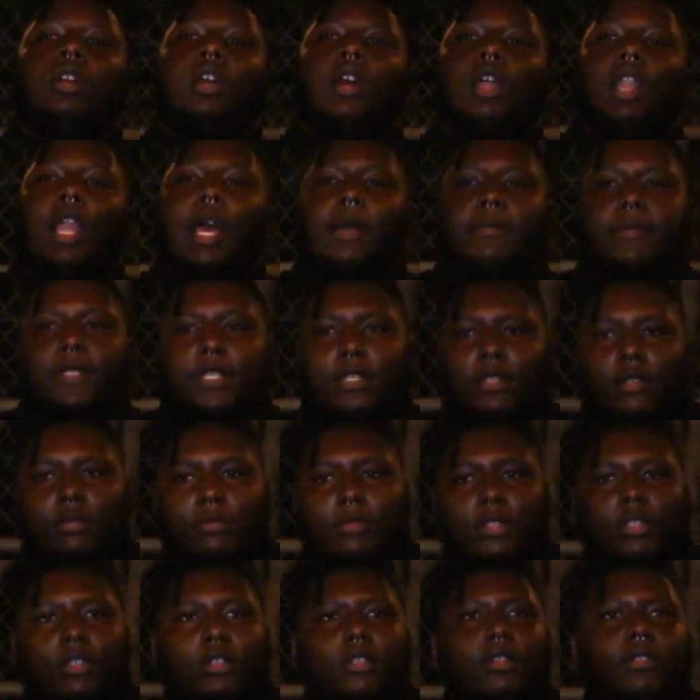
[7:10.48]
Collapsing in the
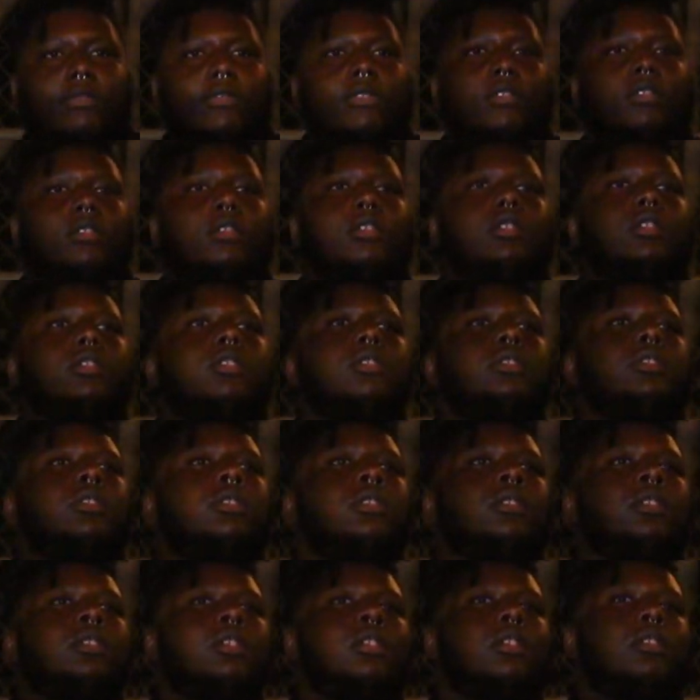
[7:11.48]
middle of the floor,
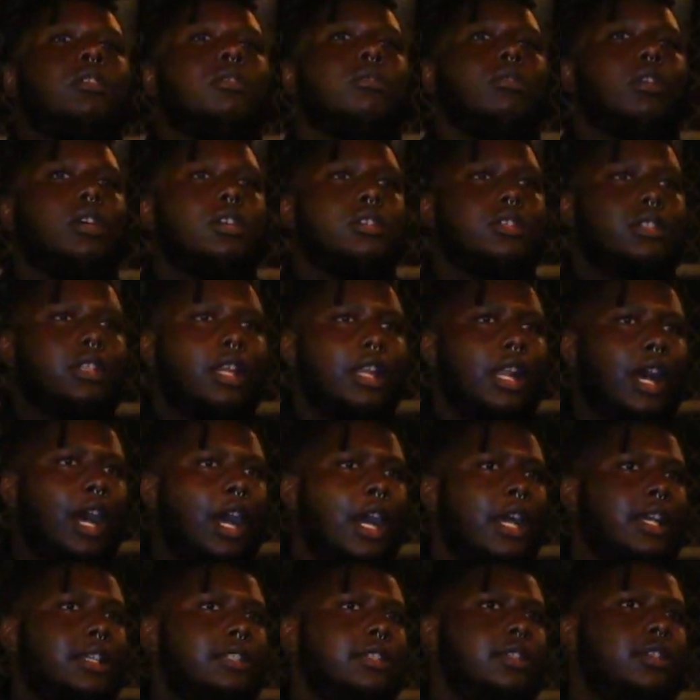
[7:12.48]
rushed to the
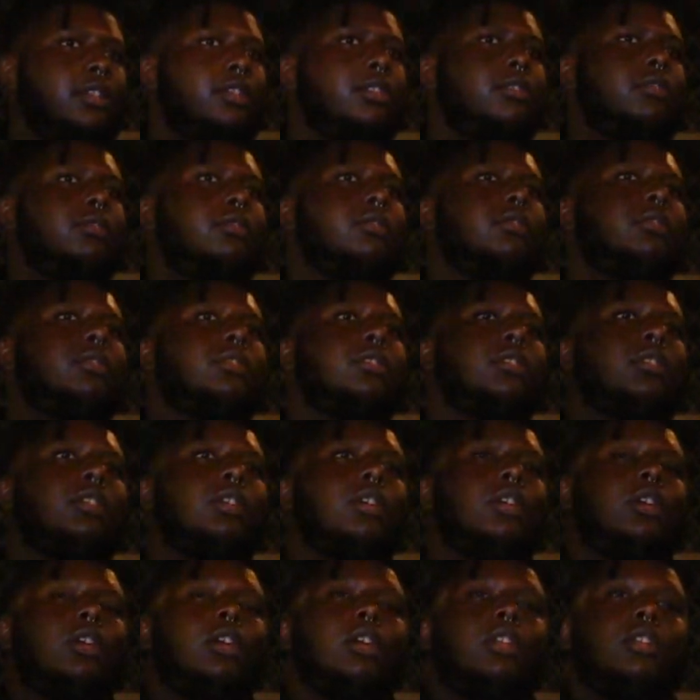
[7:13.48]
ICU,
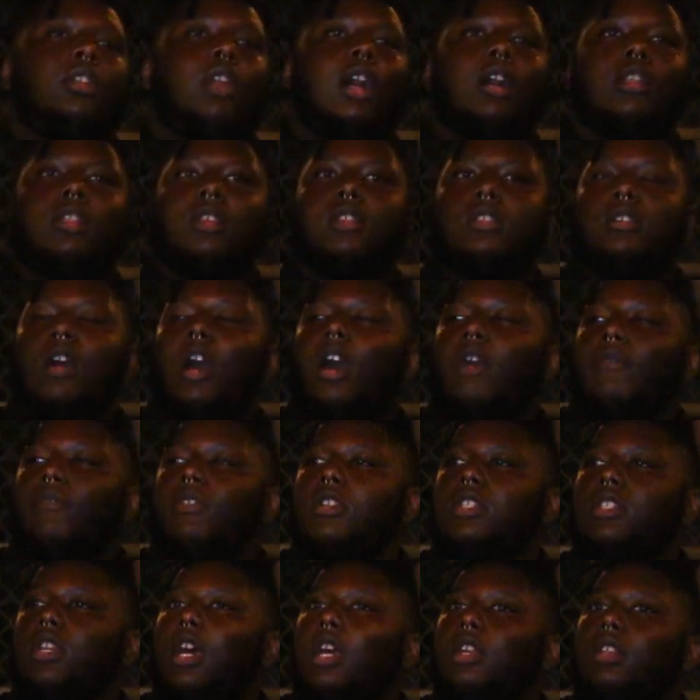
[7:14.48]
got this
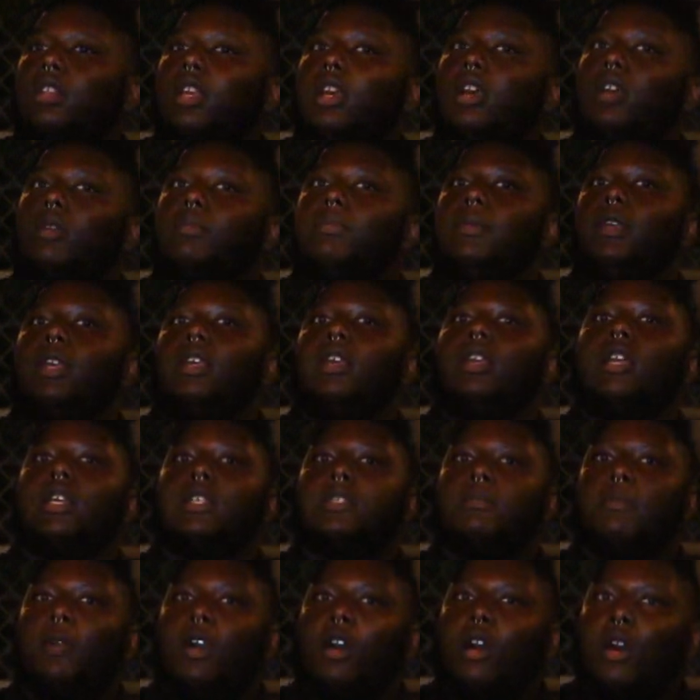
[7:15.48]
offer shock therapy in
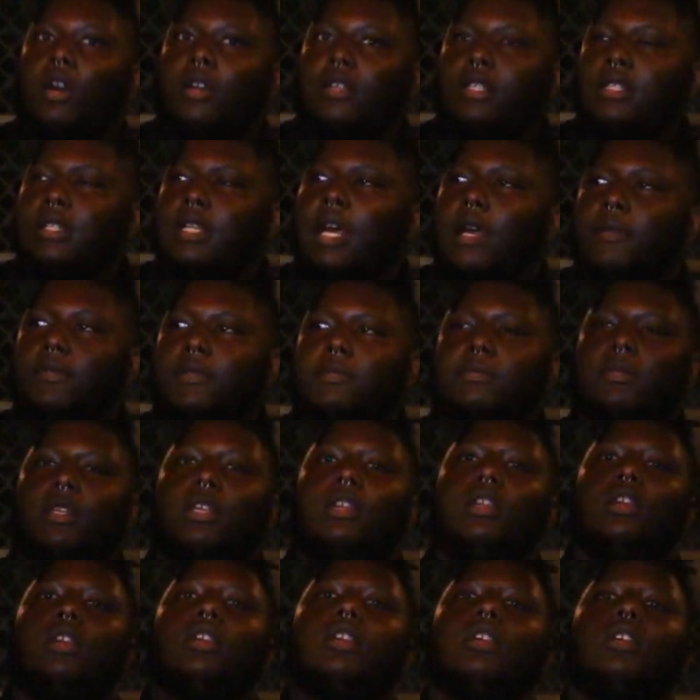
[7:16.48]
case my heart stops
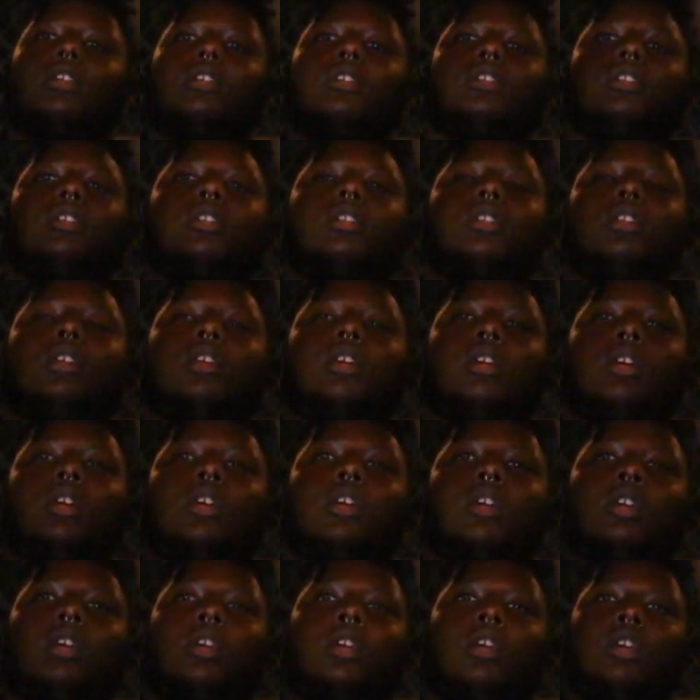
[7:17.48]
beating.
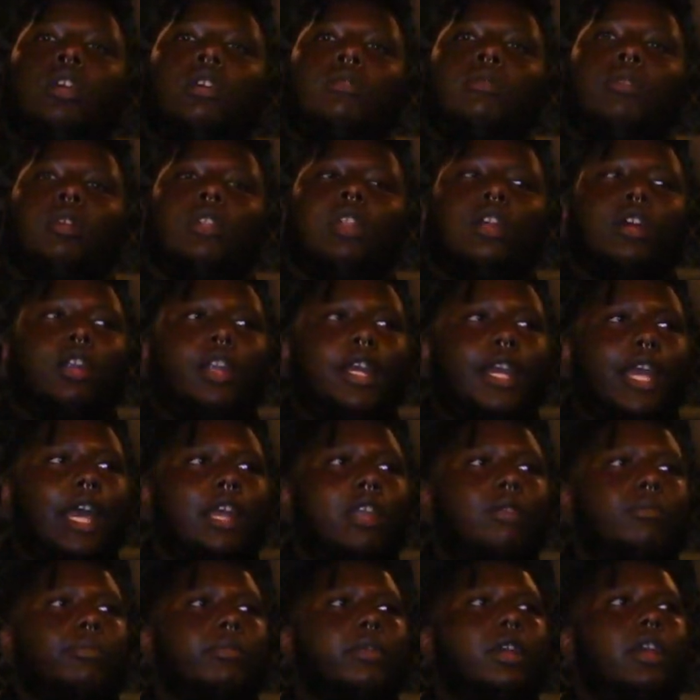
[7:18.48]
We're learning
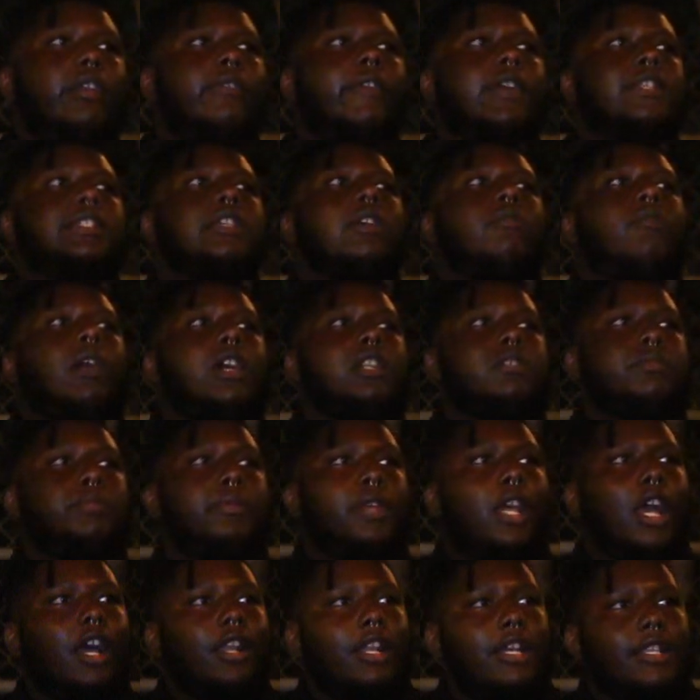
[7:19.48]
how to breathe as I watched
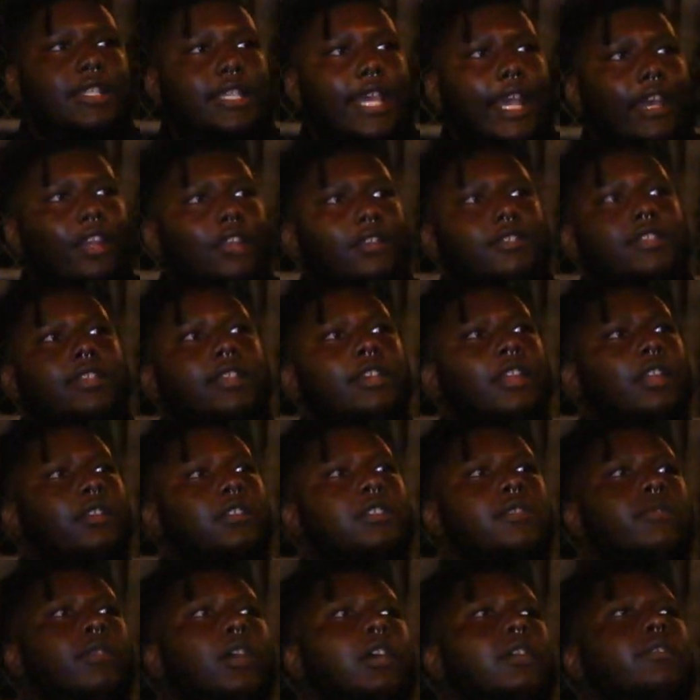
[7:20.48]
Breonna Taylor's
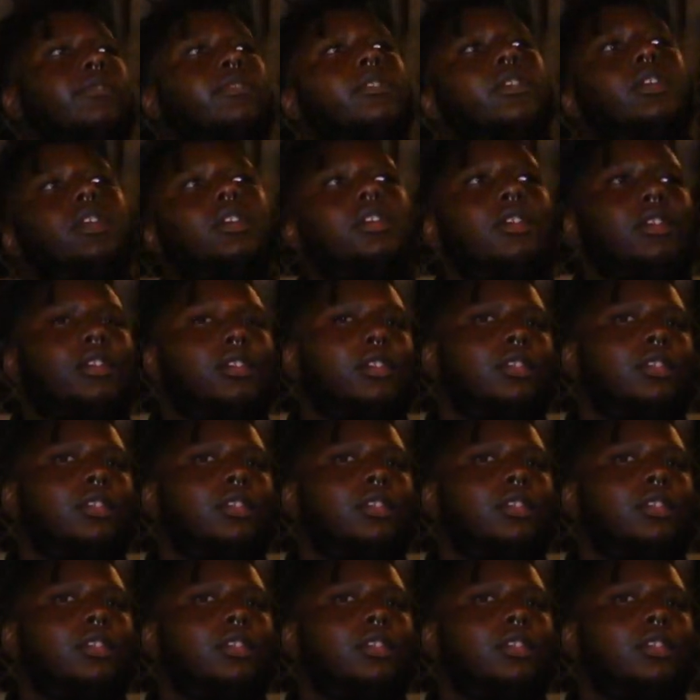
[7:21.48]
killers walk free.